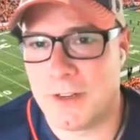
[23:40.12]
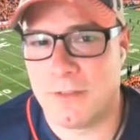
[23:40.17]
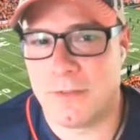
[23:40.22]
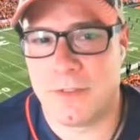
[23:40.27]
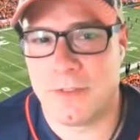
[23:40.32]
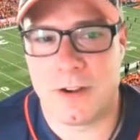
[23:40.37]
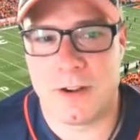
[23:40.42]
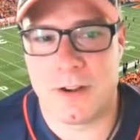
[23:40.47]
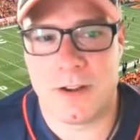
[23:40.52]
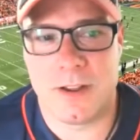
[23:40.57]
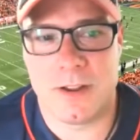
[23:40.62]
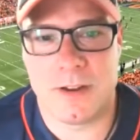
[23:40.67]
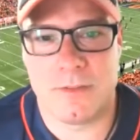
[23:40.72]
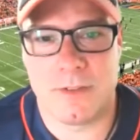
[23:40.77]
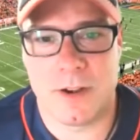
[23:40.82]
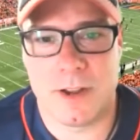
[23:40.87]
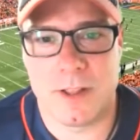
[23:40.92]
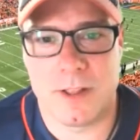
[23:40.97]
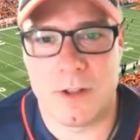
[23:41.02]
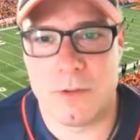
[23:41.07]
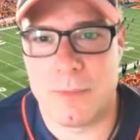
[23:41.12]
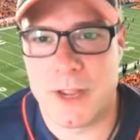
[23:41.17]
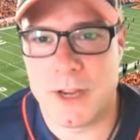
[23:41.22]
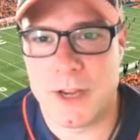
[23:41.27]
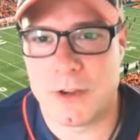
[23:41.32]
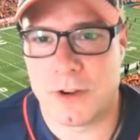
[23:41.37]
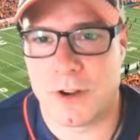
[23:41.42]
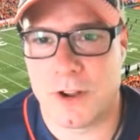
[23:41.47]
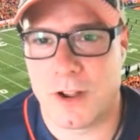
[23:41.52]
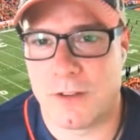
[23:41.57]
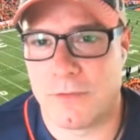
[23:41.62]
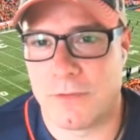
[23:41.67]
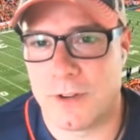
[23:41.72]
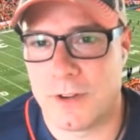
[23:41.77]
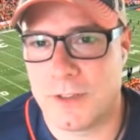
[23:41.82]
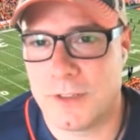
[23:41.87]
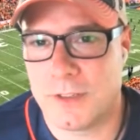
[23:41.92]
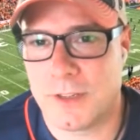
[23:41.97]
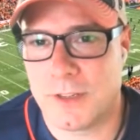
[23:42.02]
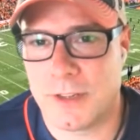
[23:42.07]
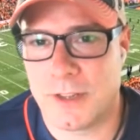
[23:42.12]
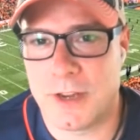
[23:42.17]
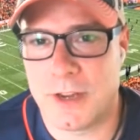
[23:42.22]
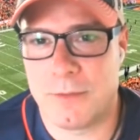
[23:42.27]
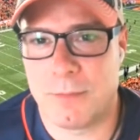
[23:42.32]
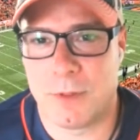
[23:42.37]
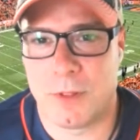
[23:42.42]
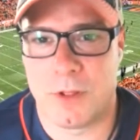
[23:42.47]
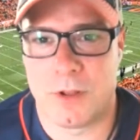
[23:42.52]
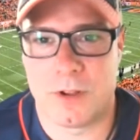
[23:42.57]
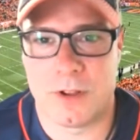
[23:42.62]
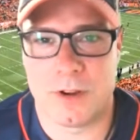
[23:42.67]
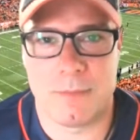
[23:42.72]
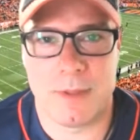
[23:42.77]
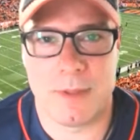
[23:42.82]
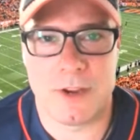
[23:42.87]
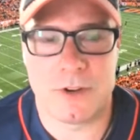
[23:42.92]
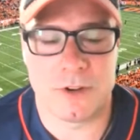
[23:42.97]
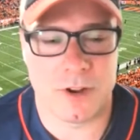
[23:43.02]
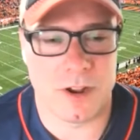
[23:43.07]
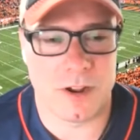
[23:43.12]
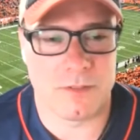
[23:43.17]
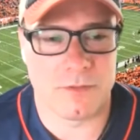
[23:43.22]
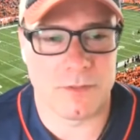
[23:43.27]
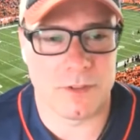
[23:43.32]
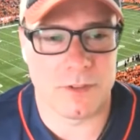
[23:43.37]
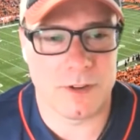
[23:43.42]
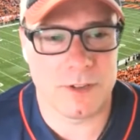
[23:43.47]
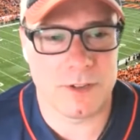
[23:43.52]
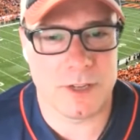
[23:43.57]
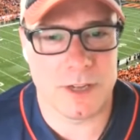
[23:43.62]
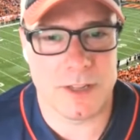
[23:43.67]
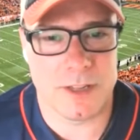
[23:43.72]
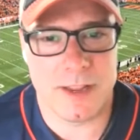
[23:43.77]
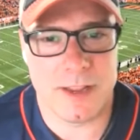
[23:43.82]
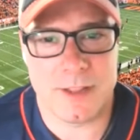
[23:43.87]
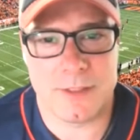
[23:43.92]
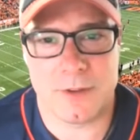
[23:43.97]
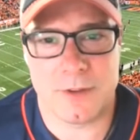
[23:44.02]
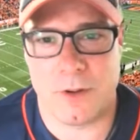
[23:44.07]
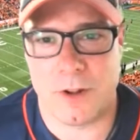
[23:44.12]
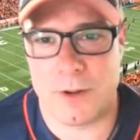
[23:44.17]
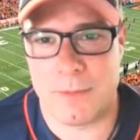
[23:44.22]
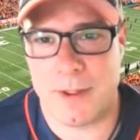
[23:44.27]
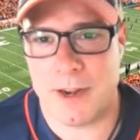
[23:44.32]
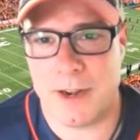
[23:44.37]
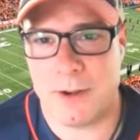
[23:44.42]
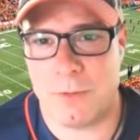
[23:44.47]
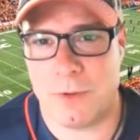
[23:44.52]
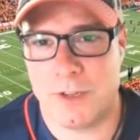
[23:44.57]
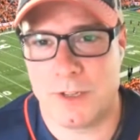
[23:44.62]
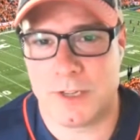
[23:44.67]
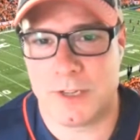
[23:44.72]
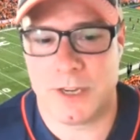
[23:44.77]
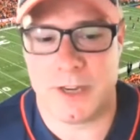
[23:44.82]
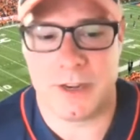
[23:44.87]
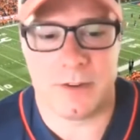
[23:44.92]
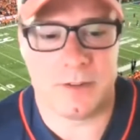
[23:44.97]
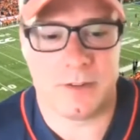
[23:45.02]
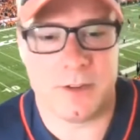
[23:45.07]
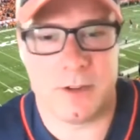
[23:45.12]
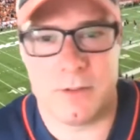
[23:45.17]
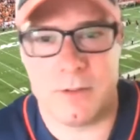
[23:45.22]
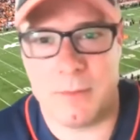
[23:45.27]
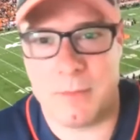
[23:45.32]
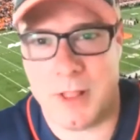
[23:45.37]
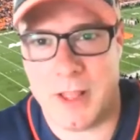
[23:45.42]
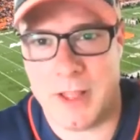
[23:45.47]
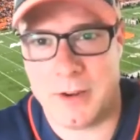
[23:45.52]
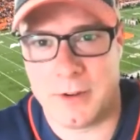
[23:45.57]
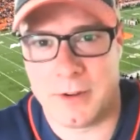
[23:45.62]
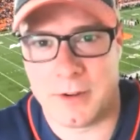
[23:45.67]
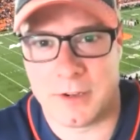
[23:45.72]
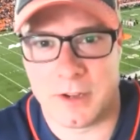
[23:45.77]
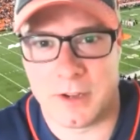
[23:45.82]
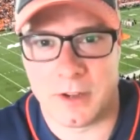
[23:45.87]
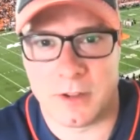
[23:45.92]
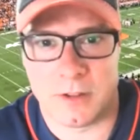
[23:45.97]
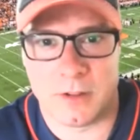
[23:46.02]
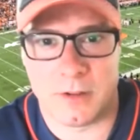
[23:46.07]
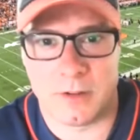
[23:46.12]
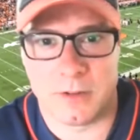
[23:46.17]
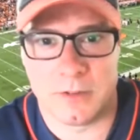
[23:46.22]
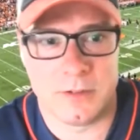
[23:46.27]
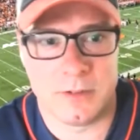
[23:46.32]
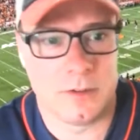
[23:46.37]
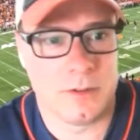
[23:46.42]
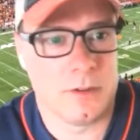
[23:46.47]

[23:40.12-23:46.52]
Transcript: very low major conference, and they belong in a major conference, and they get their automatic 1 seed. So I'm glad Gonzaga lost.